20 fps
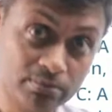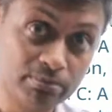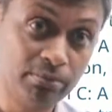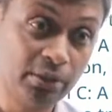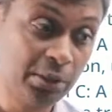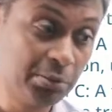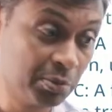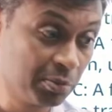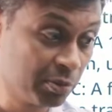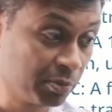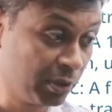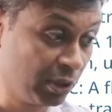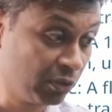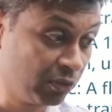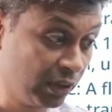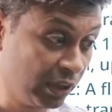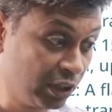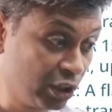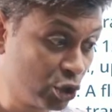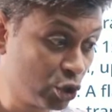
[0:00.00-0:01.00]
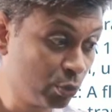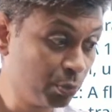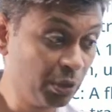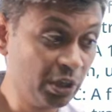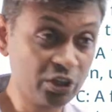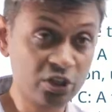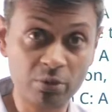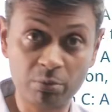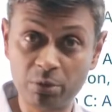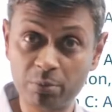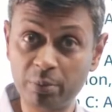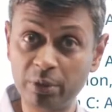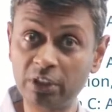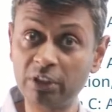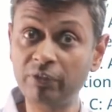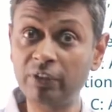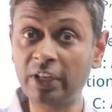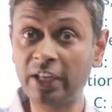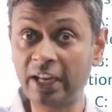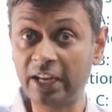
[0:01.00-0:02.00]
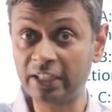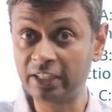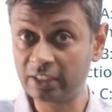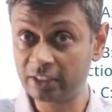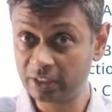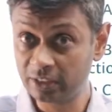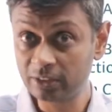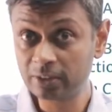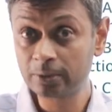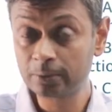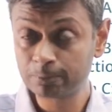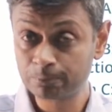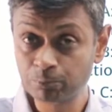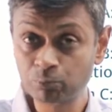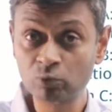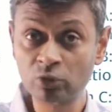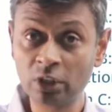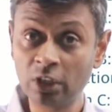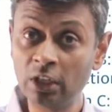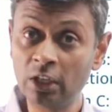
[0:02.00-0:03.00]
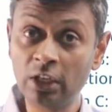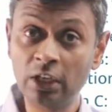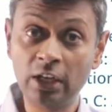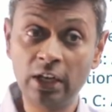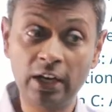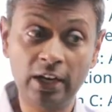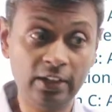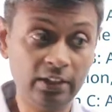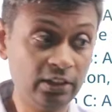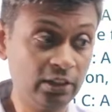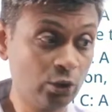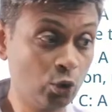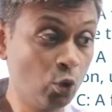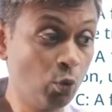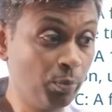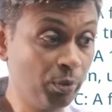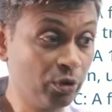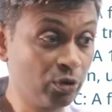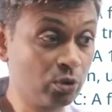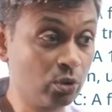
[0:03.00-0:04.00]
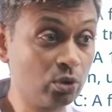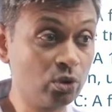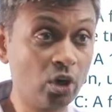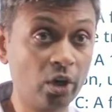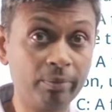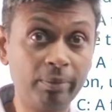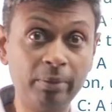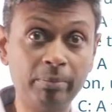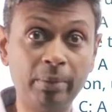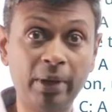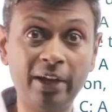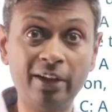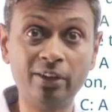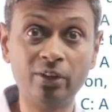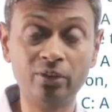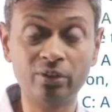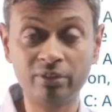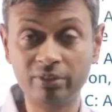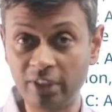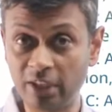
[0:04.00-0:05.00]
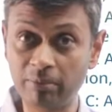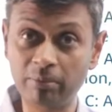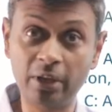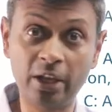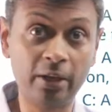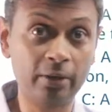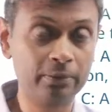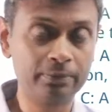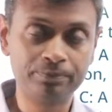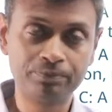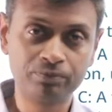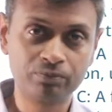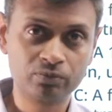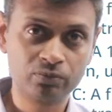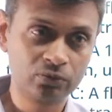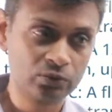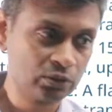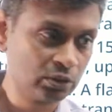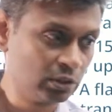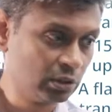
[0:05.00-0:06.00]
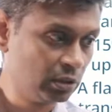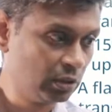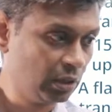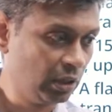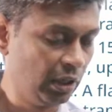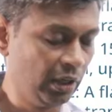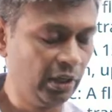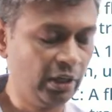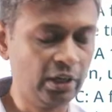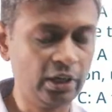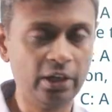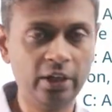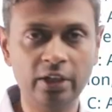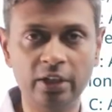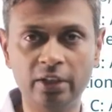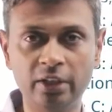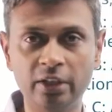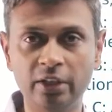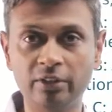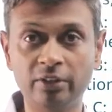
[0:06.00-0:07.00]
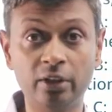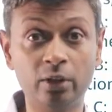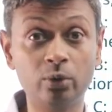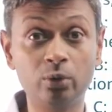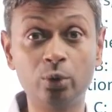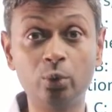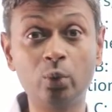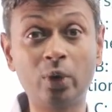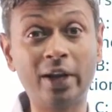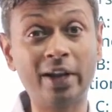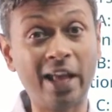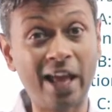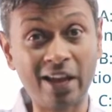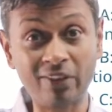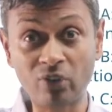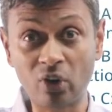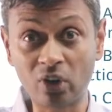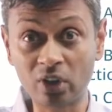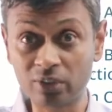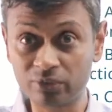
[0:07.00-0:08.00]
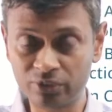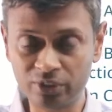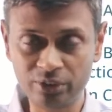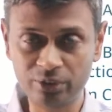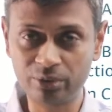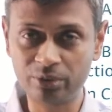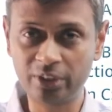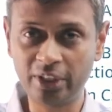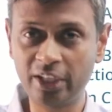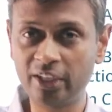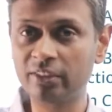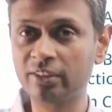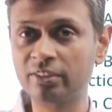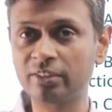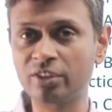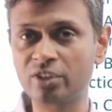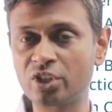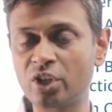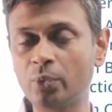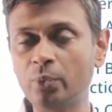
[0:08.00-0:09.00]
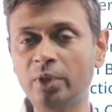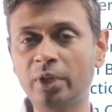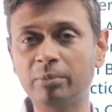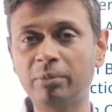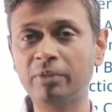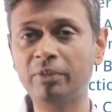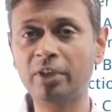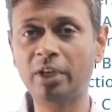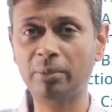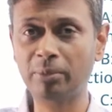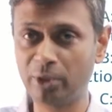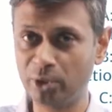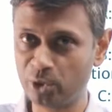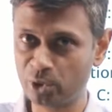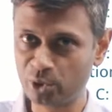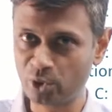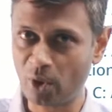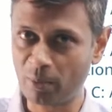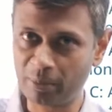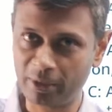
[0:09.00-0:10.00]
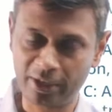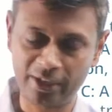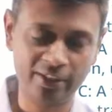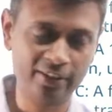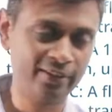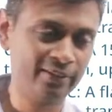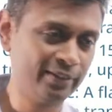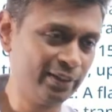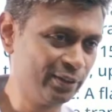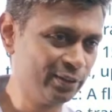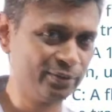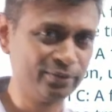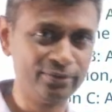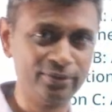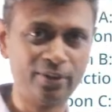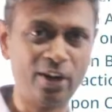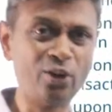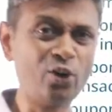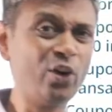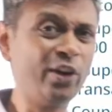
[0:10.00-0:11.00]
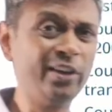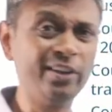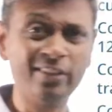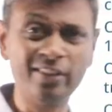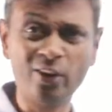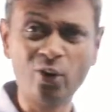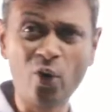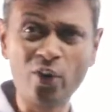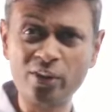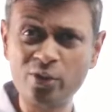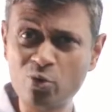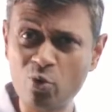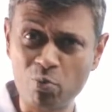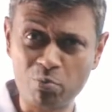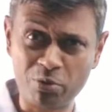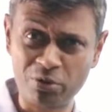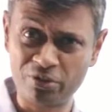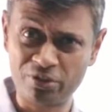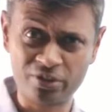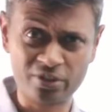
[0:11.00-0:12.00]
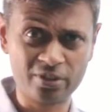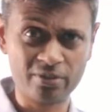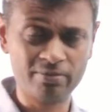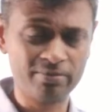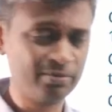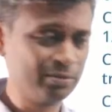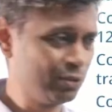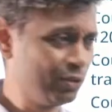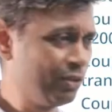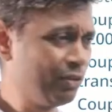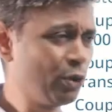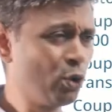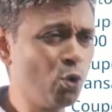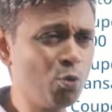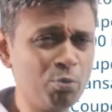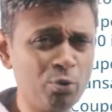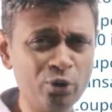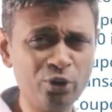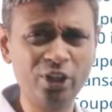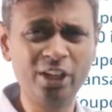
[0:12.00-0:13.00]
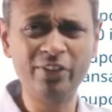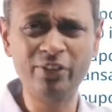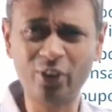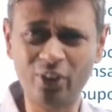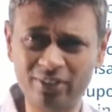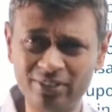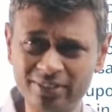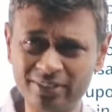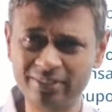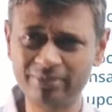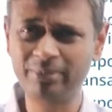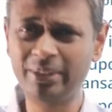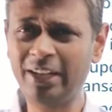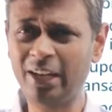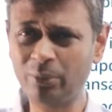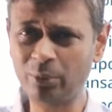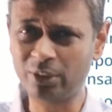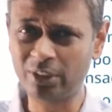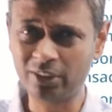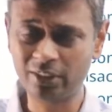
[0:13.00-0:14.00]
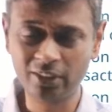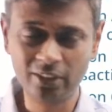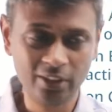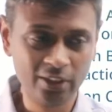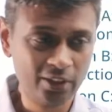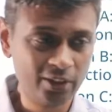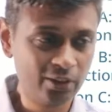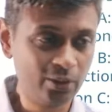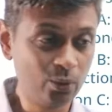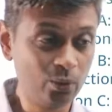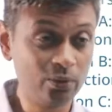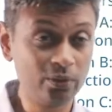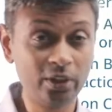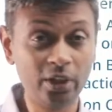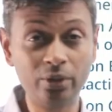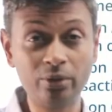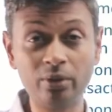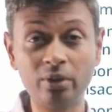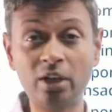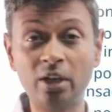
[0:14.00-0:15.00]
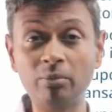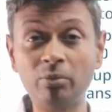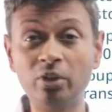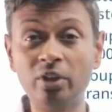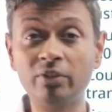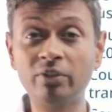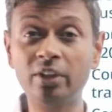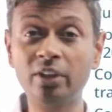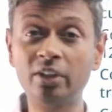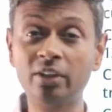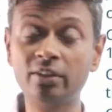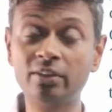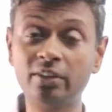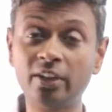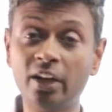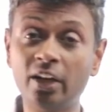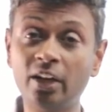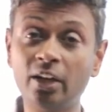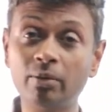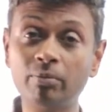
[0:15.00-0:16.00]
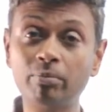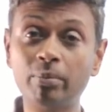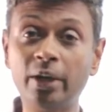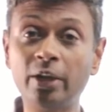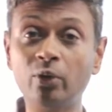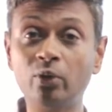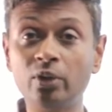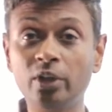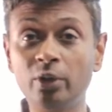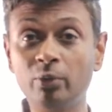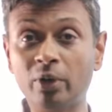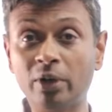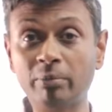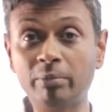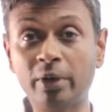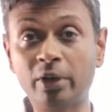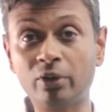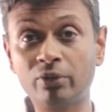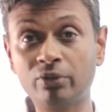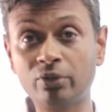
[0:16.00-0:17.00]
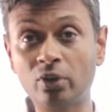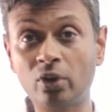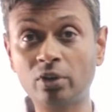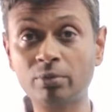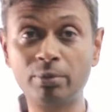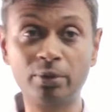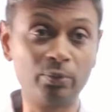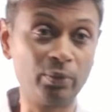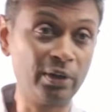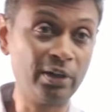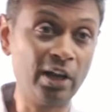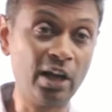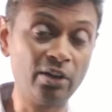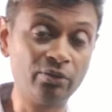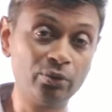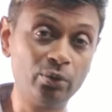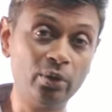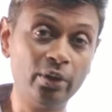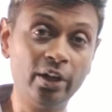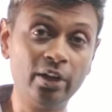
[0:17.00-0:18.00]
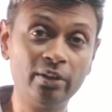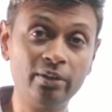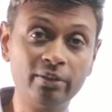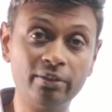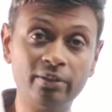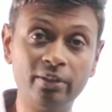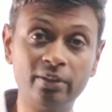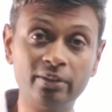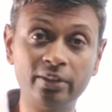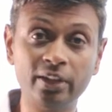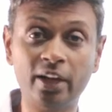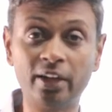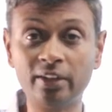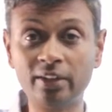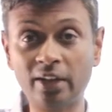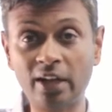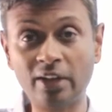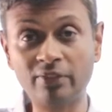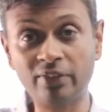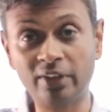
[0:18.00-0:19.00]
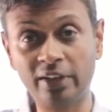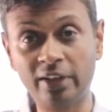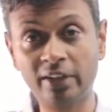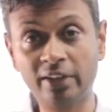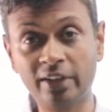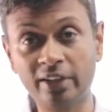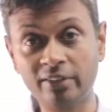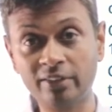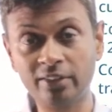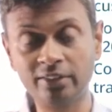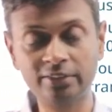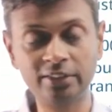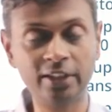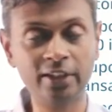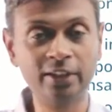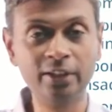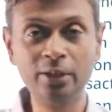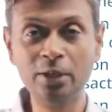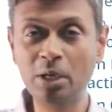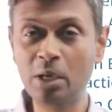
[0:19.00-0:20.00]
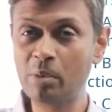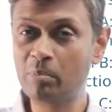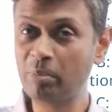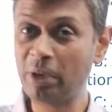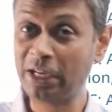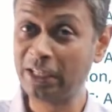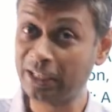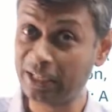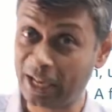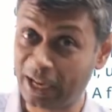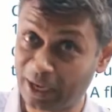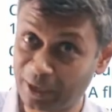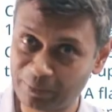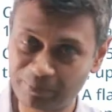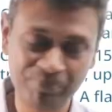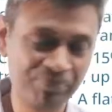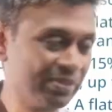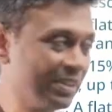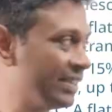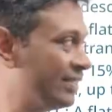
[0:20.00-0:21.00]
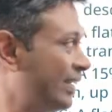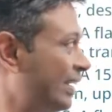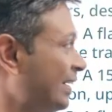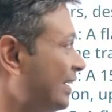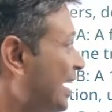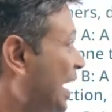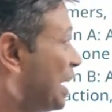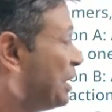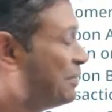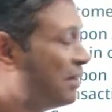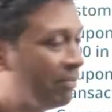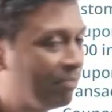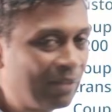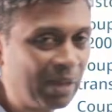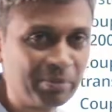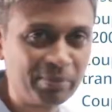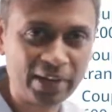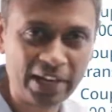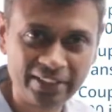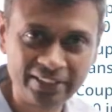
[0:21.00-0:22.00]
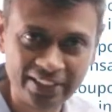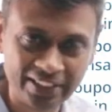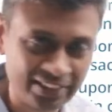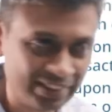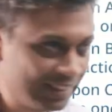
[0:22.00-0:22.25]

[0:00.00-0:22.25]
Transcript: minimum spend of 500 should be in some specific categories. And the coupons could not be banked on the same day. I tried and then I said, look, you can have all of this. You take this and shove it. I'm never coming to your shop again. And so annoying coupon system. You give a coupon, you give it off. Be done with it. Don't say you should come on every Thursday and buy only one pair of socks, but one half you'll get this Thursday, another half I'll get next Thursday. Pain in the neck. Fine. Anyway, I'm ranting.